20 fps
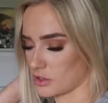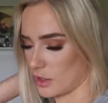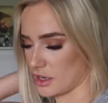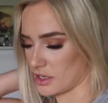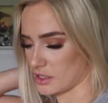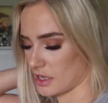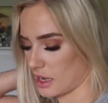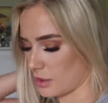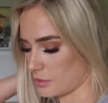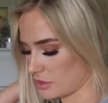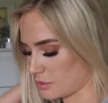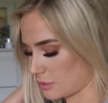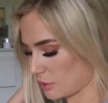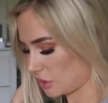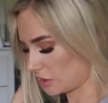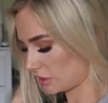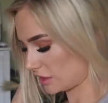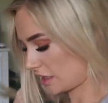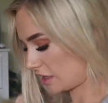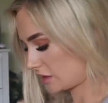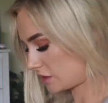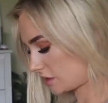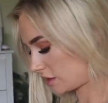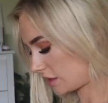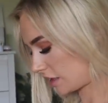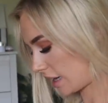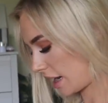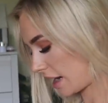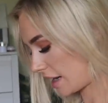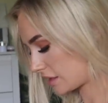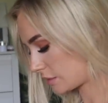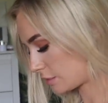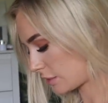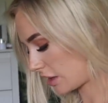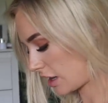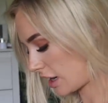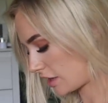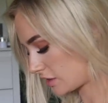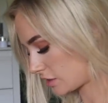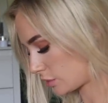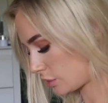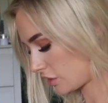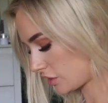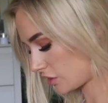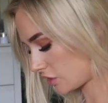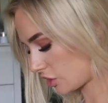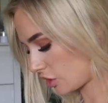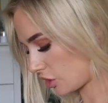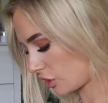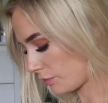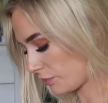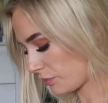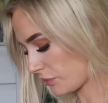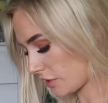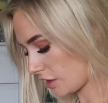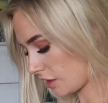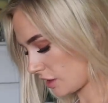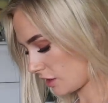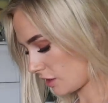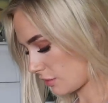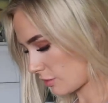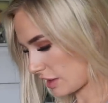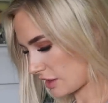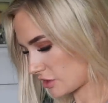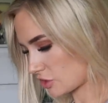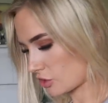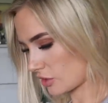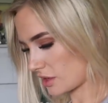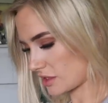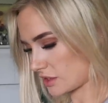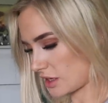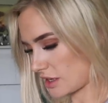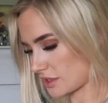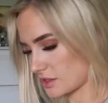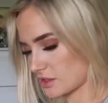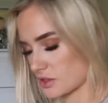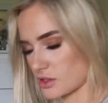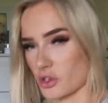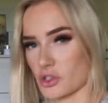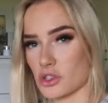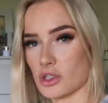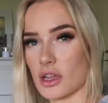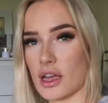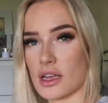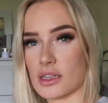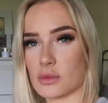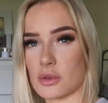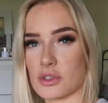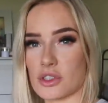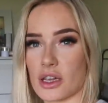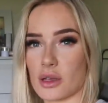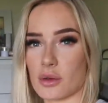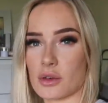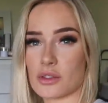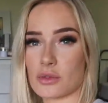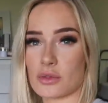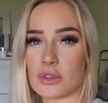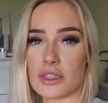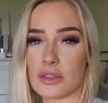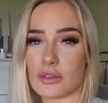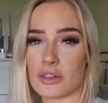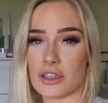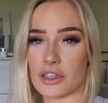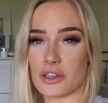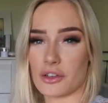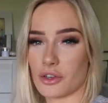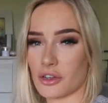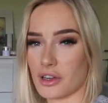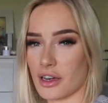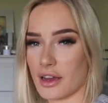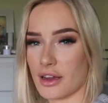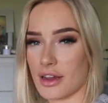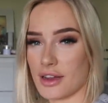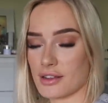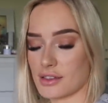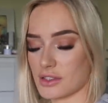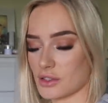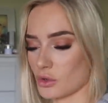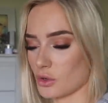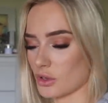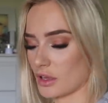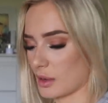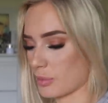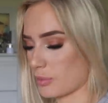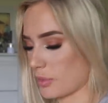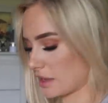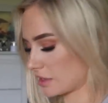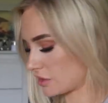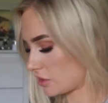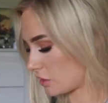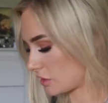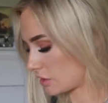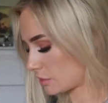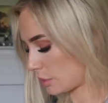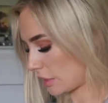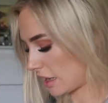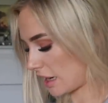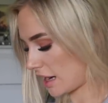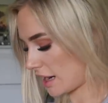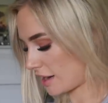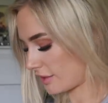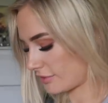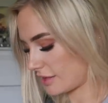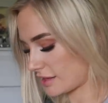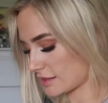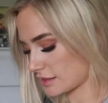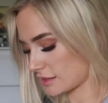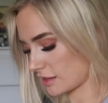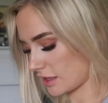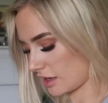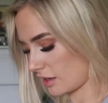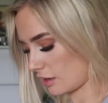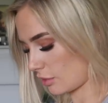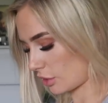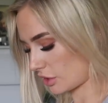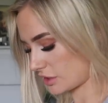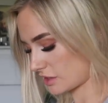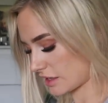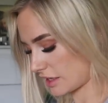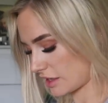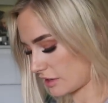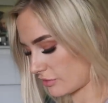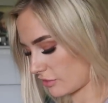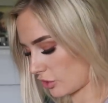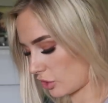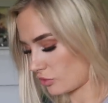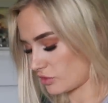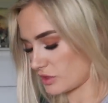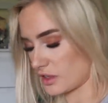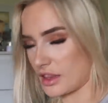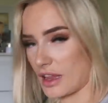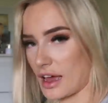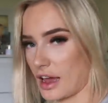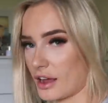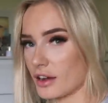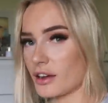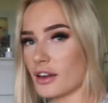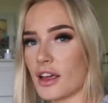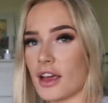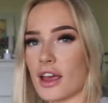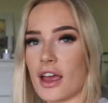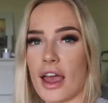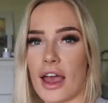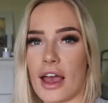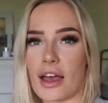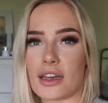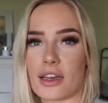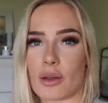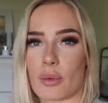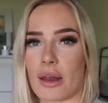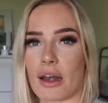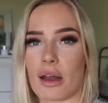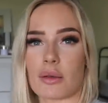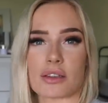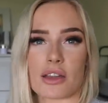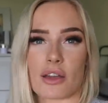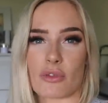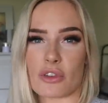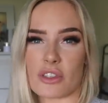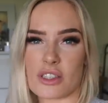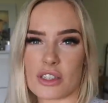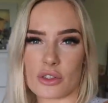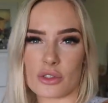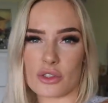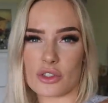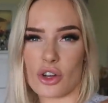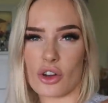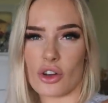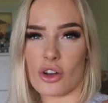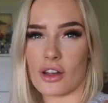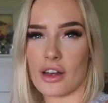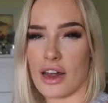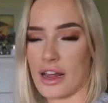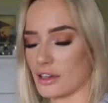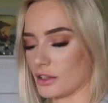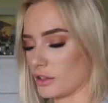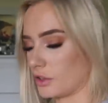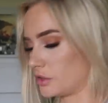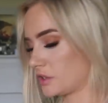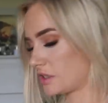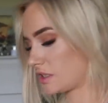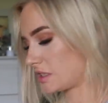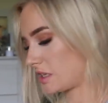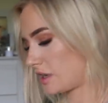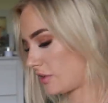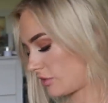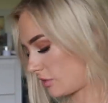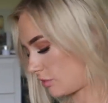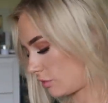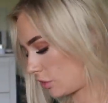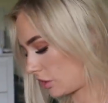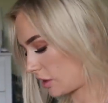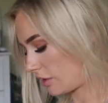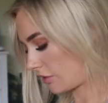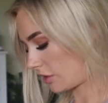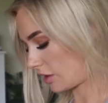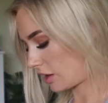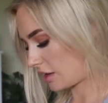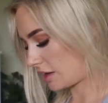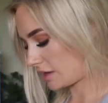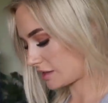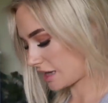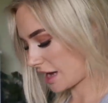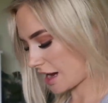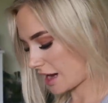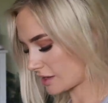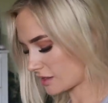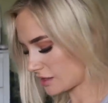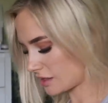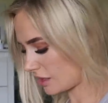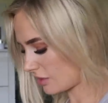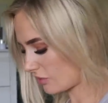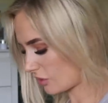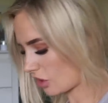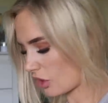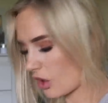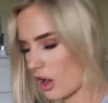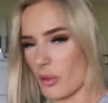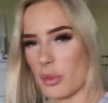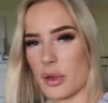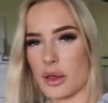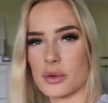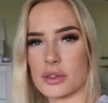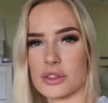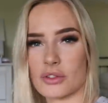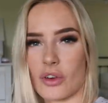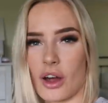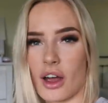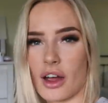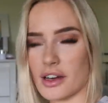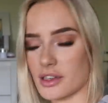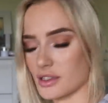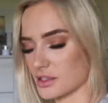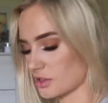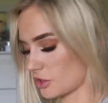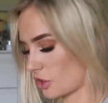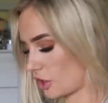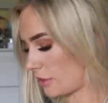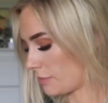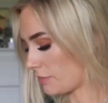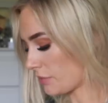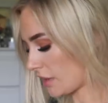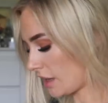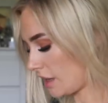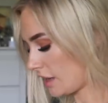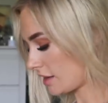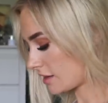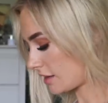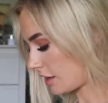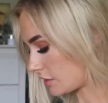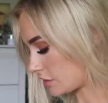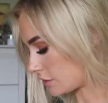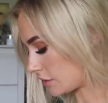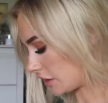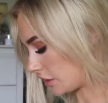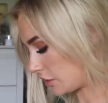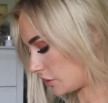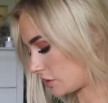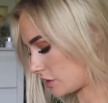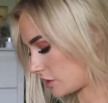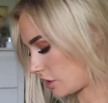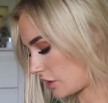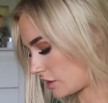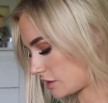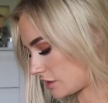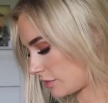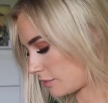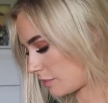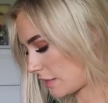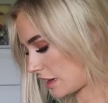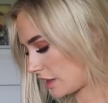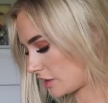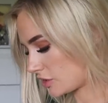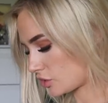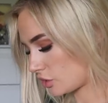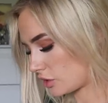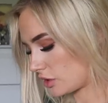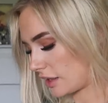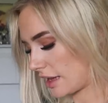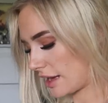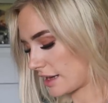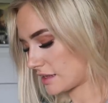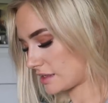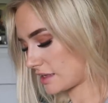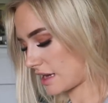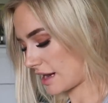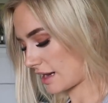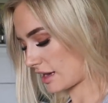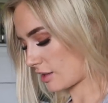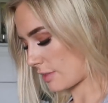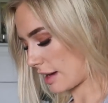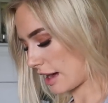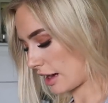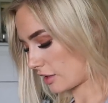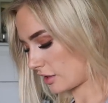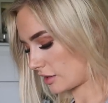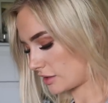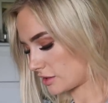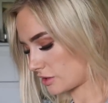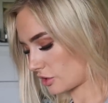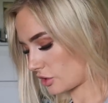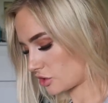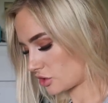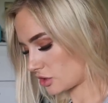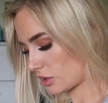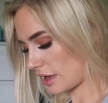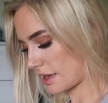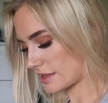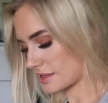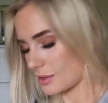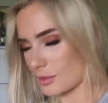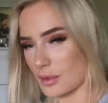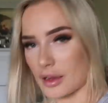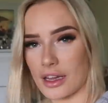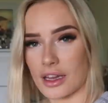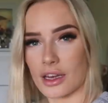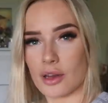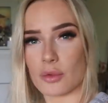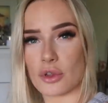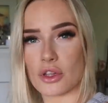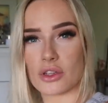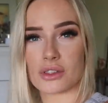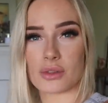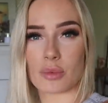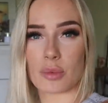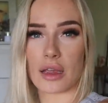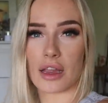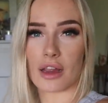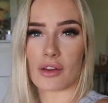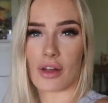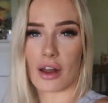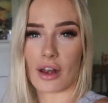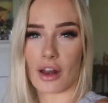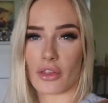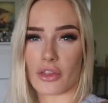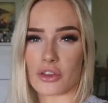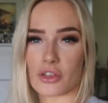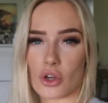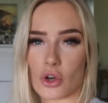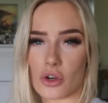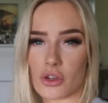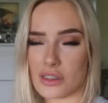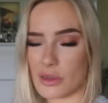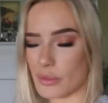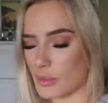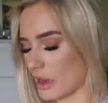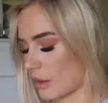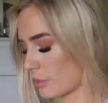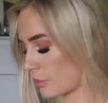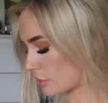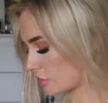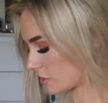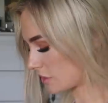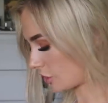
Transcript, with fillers: So I just kept him on a lead just in case. But I just wanted to make sure he's nice and socialized, which he was really, really good. He saw like big dogs playing and wrestling and he wanted to get involved in that. And he went up to every single dog and had a little sniff and whatever. And his hair didn't even go up. He was fine. So that was really good to know. So I'm making sure to like take him out and socialize him and get him used to being around other dogs and people.